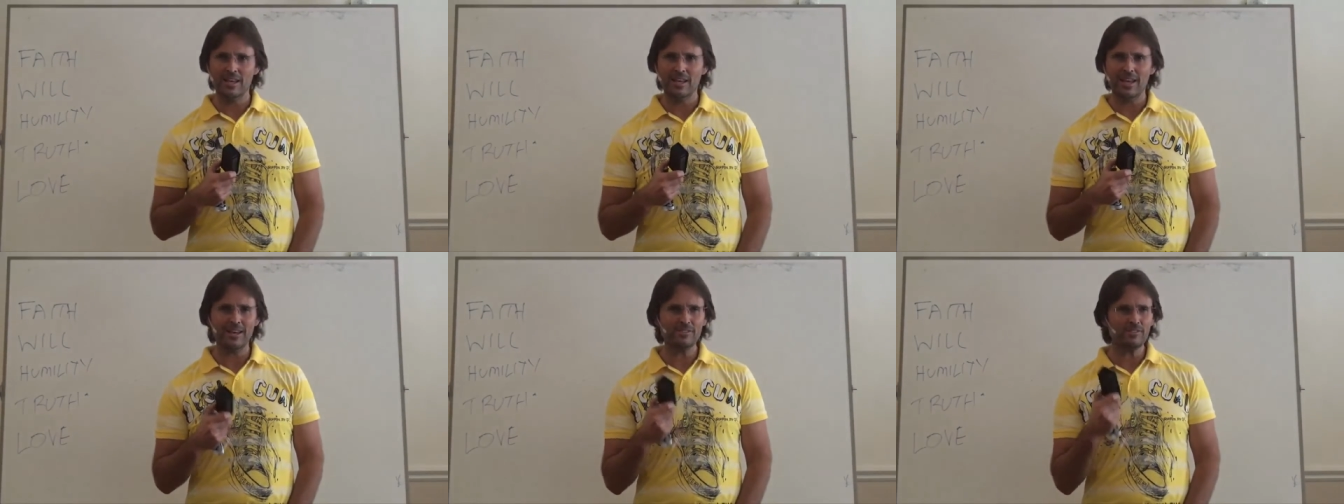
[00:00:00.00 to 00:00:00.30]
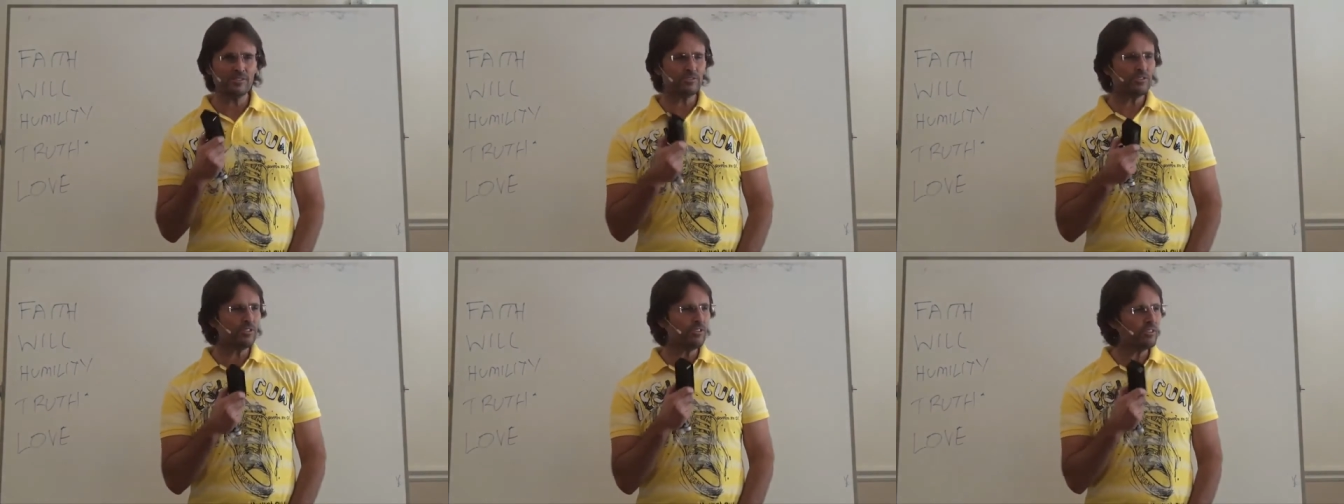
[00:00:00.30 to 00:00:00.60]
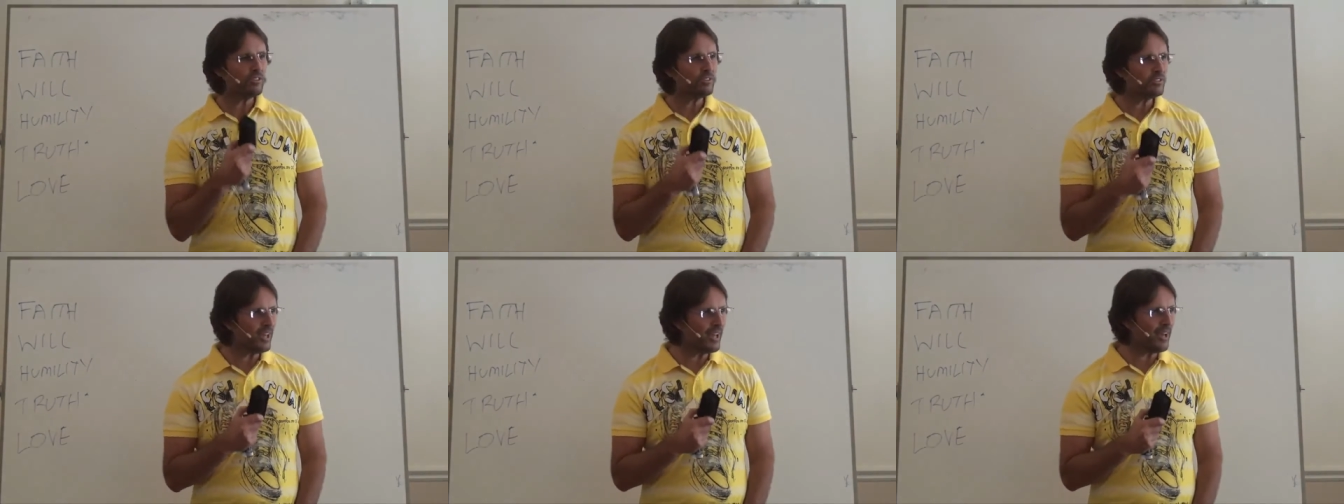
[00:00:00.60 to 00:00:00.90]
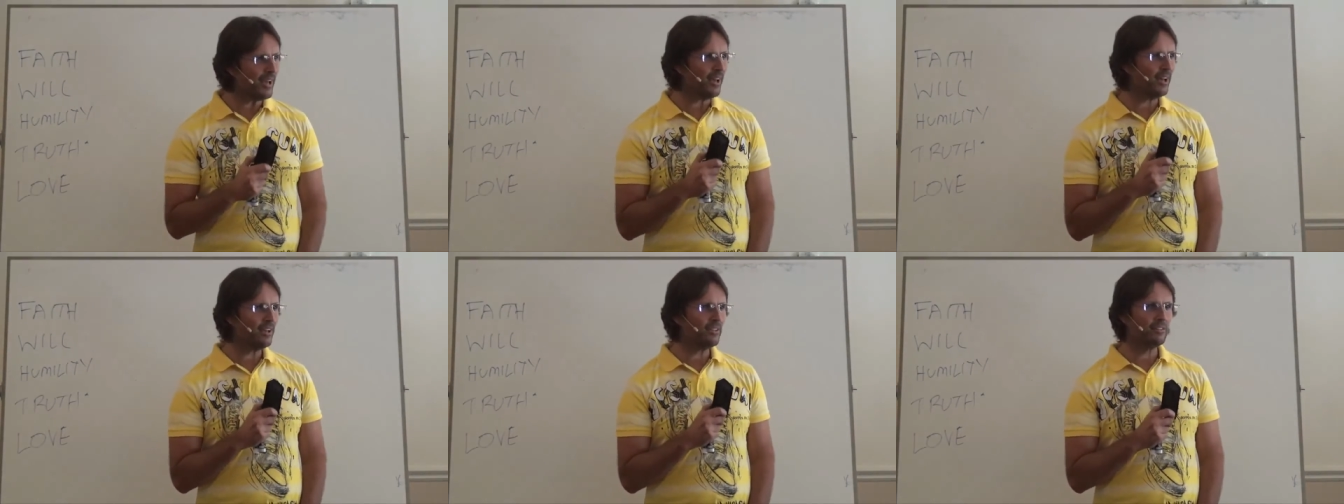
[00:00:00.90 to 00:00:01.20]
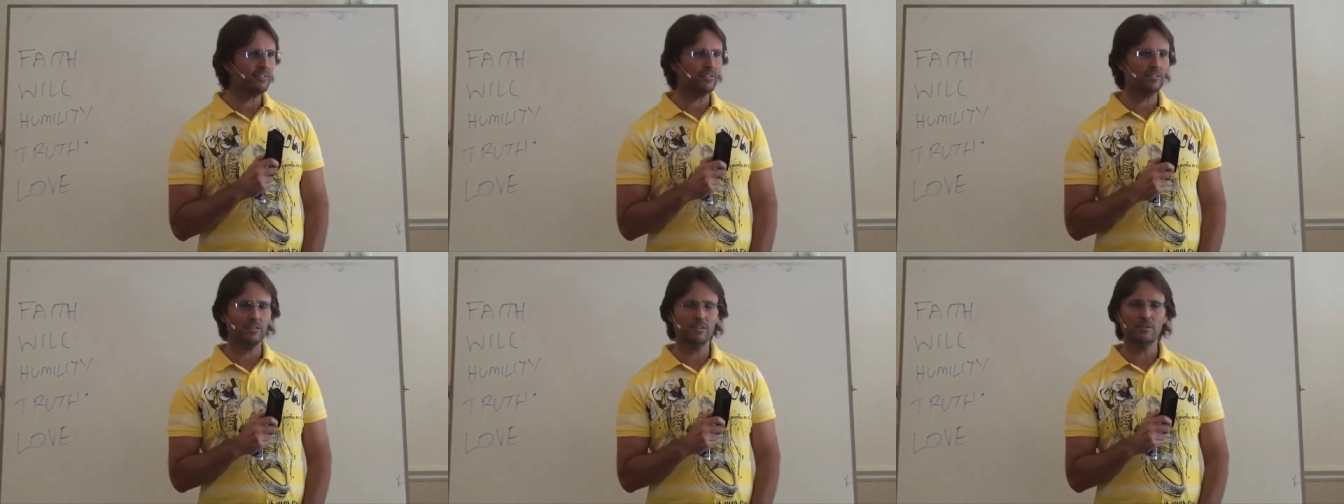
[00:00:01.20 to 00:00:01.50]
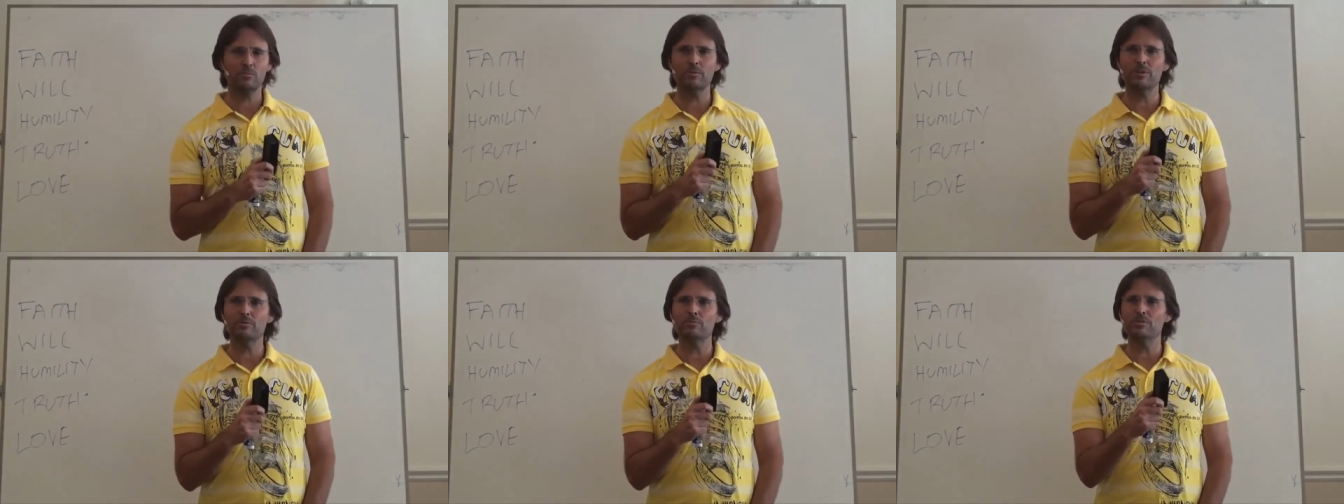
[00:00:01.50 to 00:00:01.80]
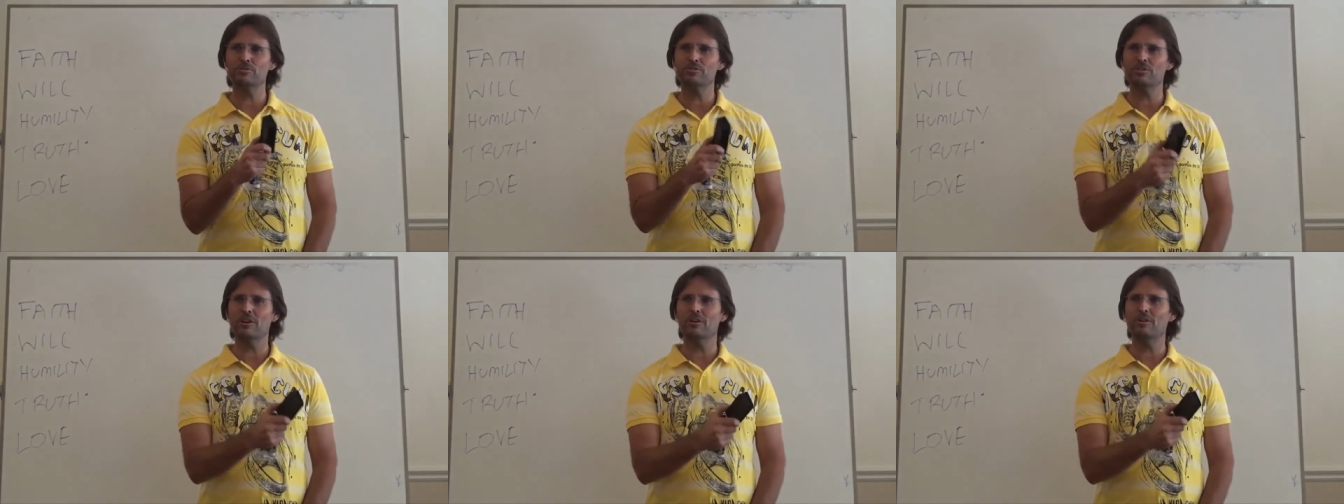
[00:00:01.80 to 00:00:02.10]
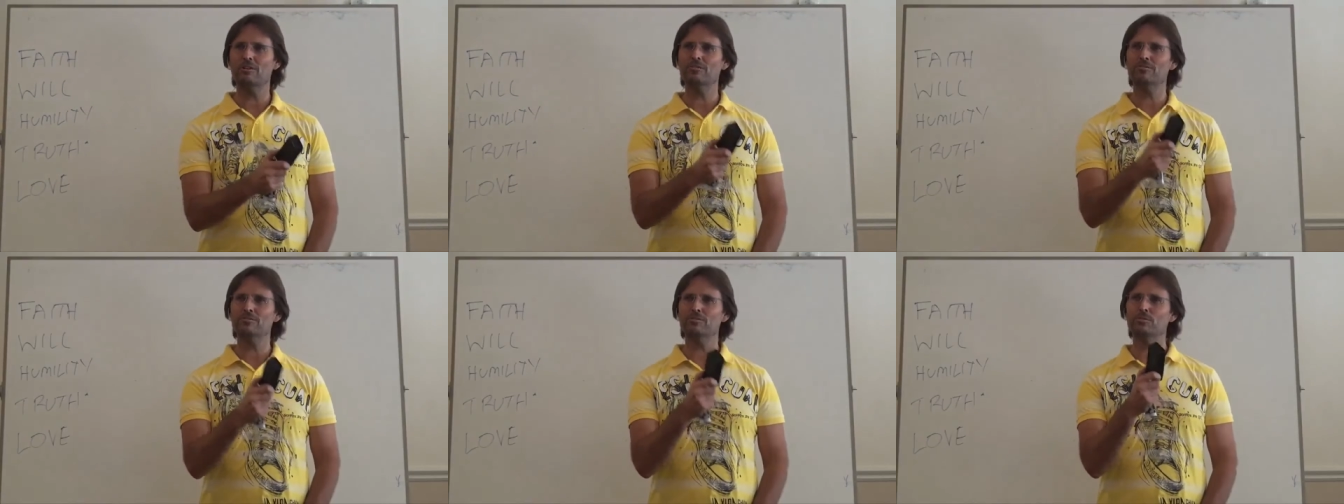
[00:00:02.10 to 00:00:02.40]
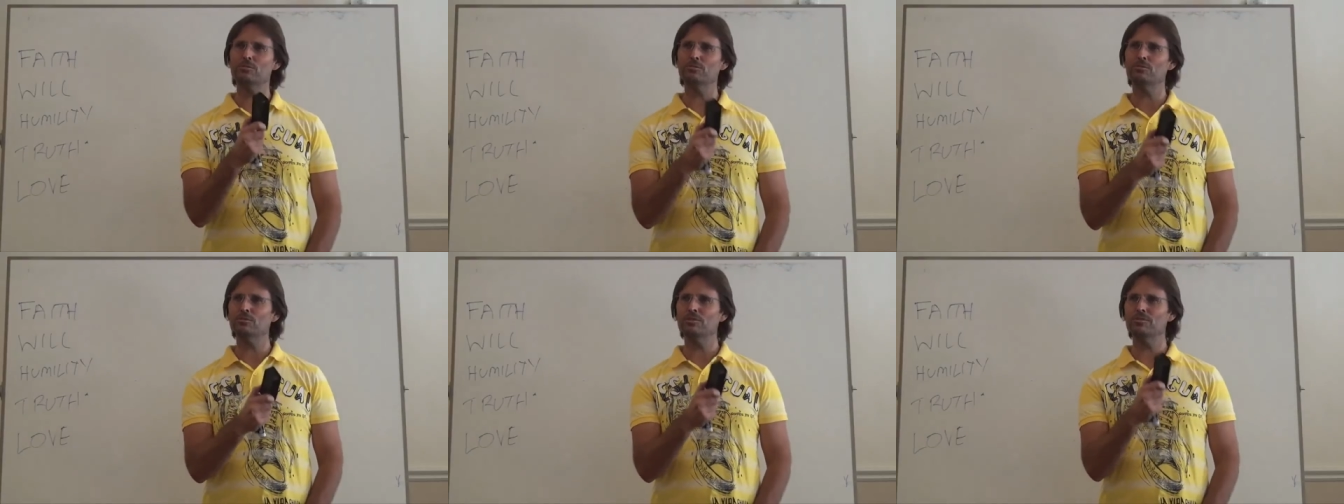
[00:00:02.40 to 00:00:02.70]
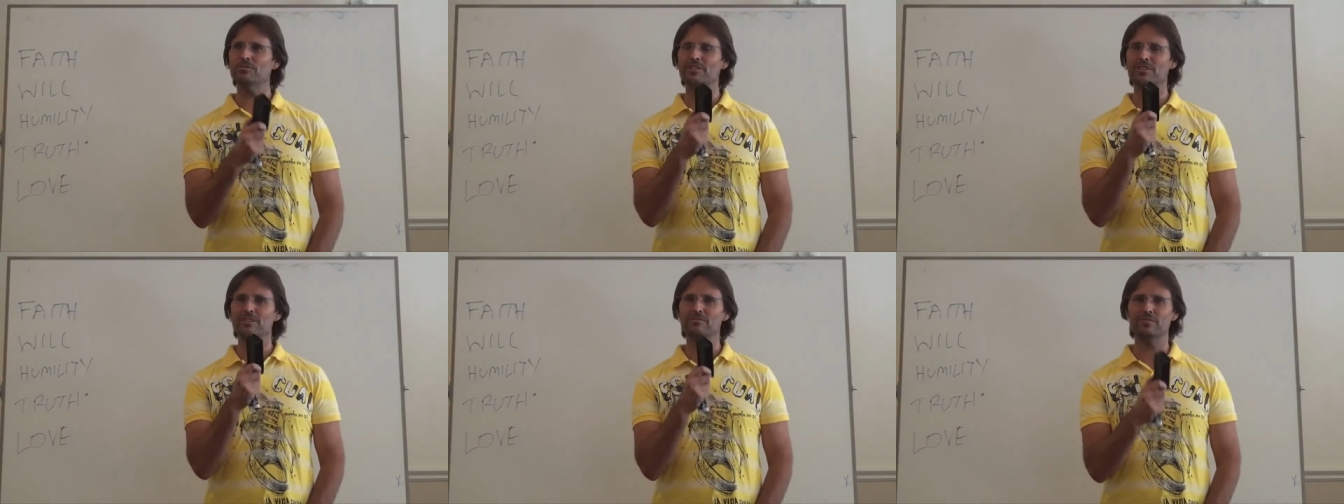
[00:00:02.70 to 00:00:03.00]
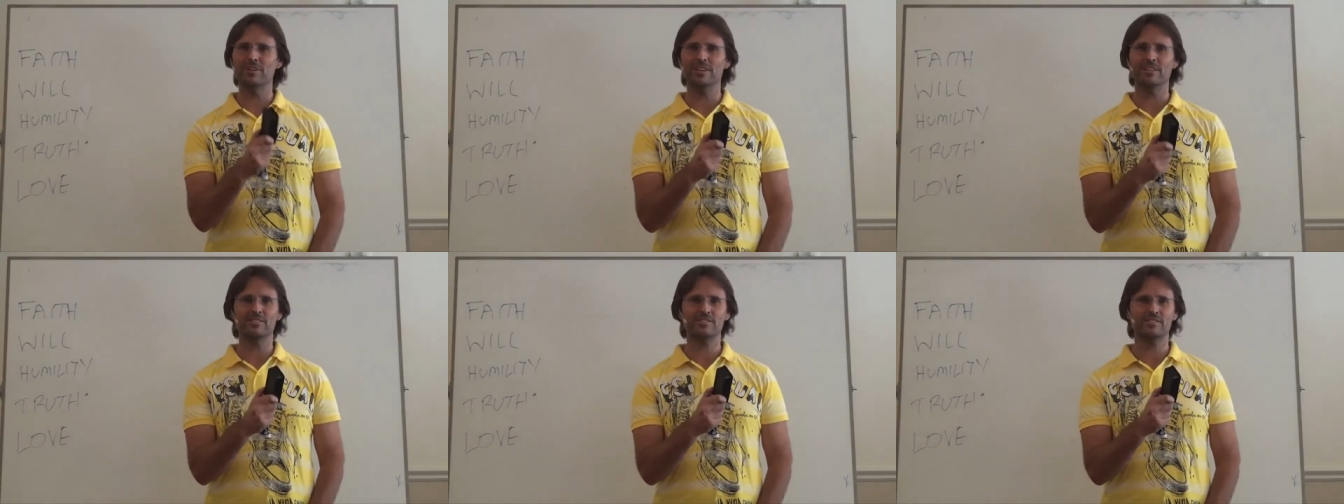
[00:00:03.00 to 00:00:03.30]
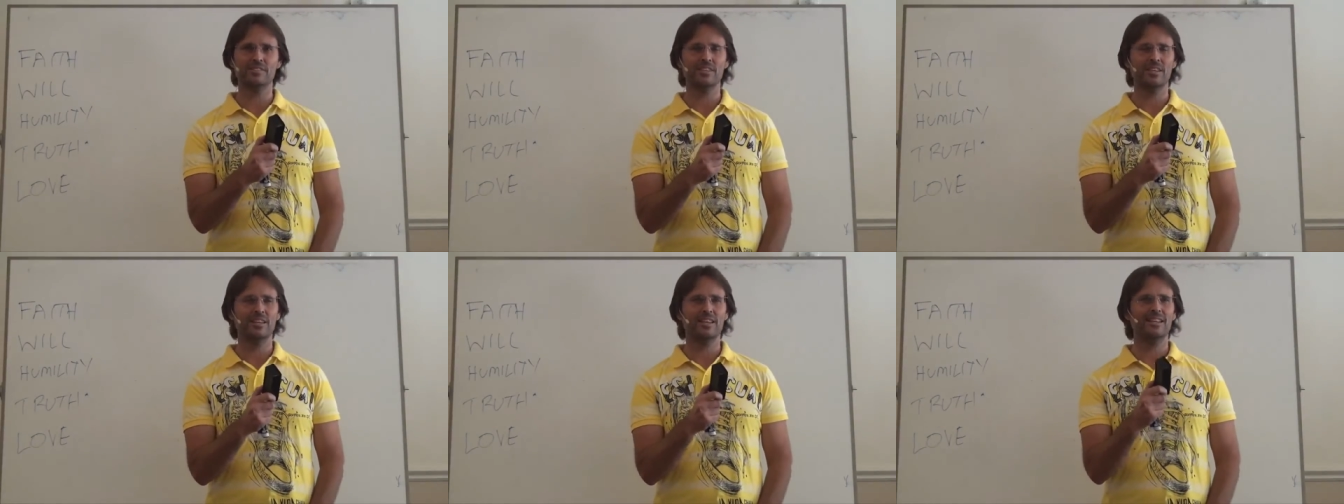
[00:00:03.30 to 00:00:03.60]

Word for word: As it turned out, we resolved all of the events